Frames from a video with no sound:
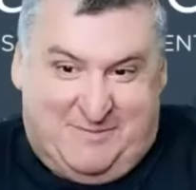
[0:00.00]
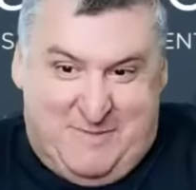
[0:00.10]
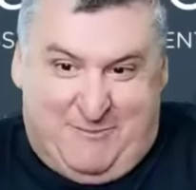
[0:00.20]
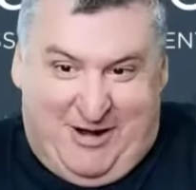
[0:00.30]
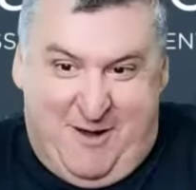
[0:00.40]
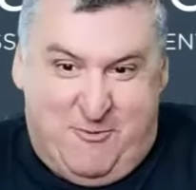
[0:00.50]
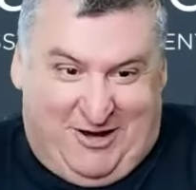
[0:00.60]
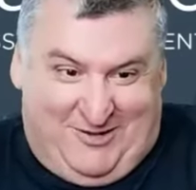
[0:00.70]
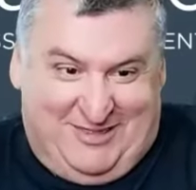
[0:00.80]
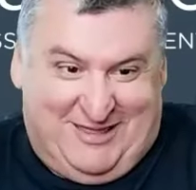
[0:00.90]
memory I'm
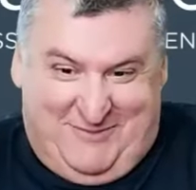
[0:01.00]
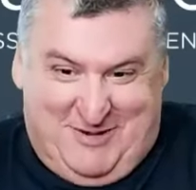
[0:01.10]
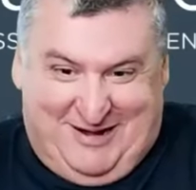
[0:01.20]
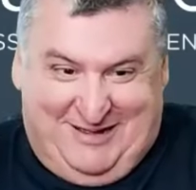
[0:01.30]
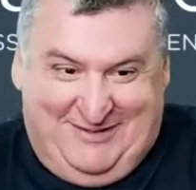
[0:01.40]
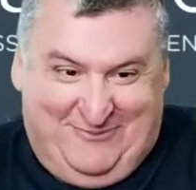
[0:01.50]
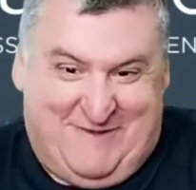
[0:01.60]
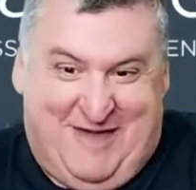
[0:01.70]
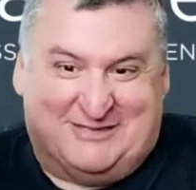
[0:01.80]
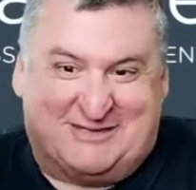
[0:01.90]
working with, everybody. We've
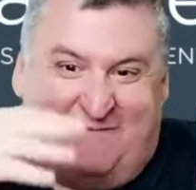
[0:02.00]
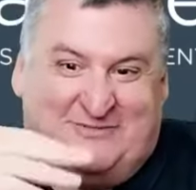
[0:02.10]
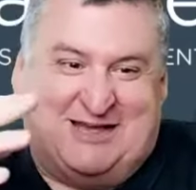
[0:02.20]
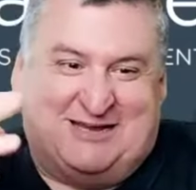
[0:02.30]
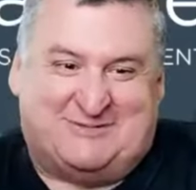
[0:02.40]
had this conversation